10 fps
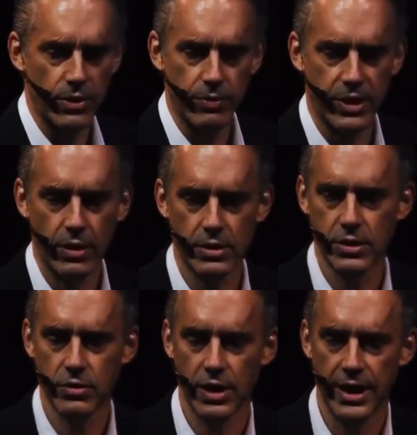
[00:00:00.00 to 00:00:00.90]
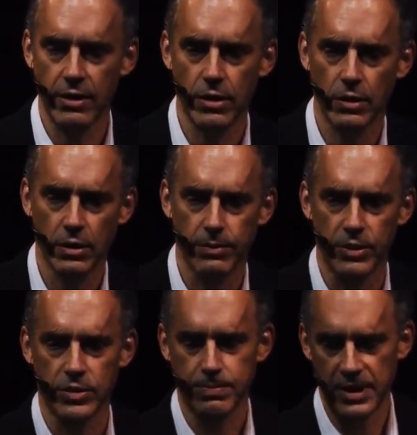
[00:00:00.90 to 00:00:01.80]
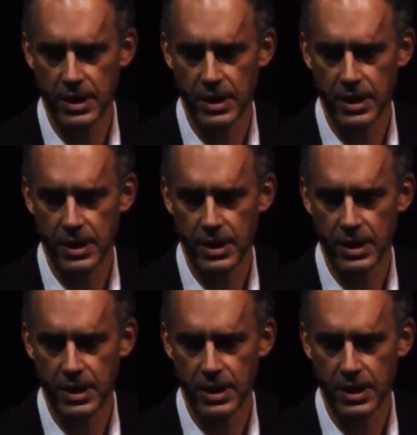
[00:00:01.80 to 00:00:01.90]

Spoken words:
with regards to drug and alcohol abuse.